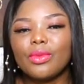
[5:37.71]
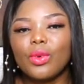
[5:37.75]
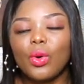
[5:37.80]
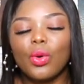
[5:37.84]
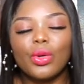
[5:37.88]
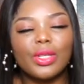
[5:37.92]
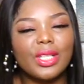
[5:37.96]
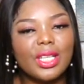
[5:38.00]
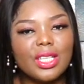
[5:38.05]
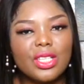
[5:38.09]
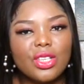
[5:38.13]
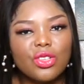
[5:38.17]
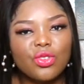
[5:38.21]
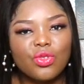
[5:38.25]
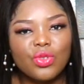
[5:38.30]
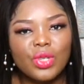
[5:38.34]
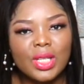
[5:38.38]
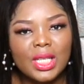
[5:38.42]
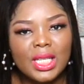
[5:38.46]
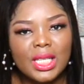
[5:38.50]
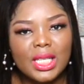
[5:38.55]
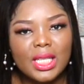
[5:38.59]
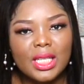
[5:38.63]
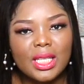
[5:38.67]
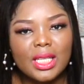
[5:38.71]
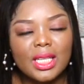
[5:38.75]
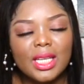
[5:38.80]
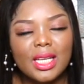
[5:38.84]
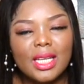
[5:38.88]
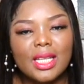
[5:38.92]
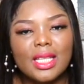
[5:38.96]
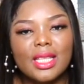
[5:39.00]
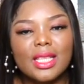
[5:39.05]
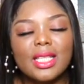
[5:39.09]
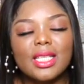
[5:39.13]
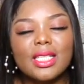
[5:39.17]
unnecessarily.
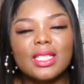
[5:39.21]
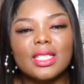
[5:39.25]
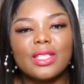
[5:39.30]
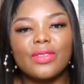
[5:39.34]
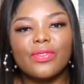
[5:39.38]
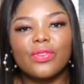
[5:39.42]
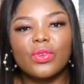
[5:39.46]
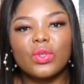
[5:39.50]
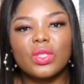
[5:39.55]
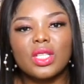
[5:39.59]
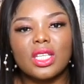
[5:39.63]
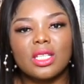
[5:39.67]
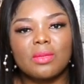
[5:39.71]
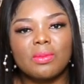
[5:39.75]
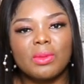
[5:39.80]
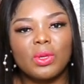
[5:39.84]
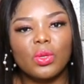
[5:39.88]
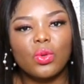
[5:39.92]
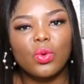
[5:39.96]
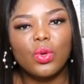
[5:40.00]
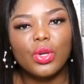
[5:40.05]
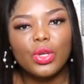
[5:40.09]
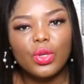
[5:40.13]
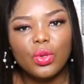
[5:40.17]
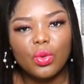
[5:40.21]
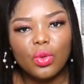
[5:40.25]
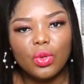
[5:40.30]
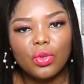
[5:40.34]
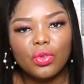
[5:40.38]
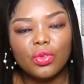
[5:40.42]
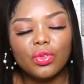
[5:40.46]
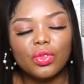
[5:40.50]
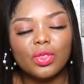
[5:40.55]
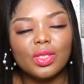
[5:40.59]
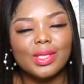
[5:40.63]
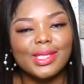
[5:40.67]
This divorce has been going
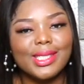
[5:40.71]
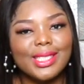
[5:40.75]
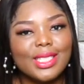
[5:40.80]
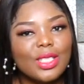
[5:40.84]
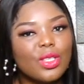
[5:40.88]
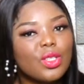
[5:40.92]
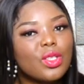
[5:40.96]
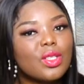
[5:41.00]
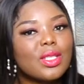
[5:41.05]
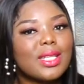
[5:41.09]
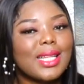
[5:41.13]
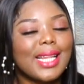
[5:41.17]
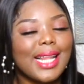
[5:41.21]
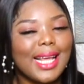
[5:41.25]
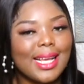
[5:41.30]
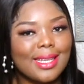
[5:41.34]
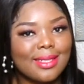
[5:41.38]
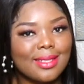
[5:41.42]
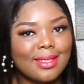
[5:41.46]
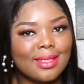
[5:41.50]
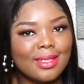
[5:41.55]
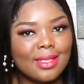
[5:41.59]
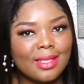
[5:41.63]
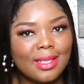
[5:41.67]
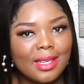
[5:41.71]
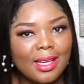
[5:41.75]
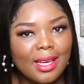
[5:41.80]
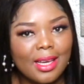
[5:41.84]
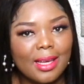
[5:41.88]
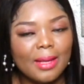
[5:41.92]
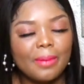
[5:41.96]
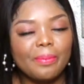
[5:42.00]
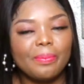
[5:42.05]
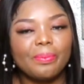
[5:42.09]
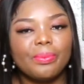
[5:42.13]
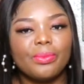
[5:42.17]
on since last
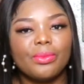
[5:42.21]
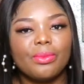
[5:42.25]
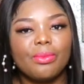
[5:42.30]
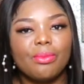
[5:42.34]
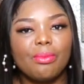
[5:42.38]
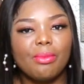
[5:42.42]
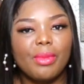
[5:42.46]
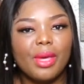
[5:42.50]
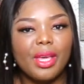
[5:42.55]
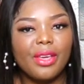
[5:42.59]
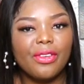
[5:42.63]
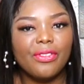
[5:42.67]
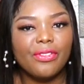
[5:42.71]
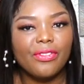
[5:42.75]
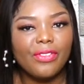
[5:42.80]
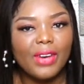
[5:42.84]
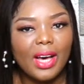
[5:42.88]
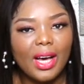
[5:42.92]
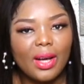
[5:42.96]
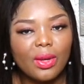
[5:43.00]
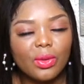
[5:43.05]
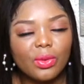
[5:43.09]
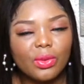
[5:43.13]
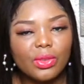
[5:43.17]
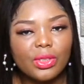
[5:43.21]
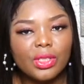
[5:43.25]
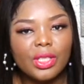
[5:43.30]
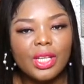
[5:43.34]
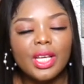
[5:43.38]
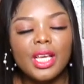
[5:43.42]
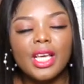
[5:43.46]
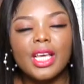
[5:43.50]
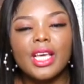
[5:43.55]
year. May filed.